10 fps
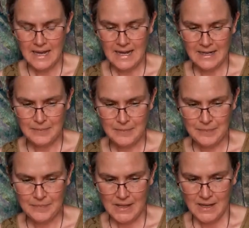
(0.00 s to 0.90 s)

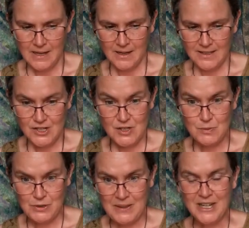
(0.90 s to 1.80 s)
I just
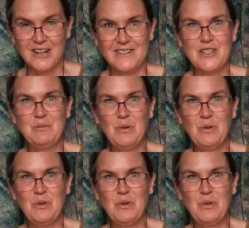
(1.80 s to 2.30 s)
want to encourage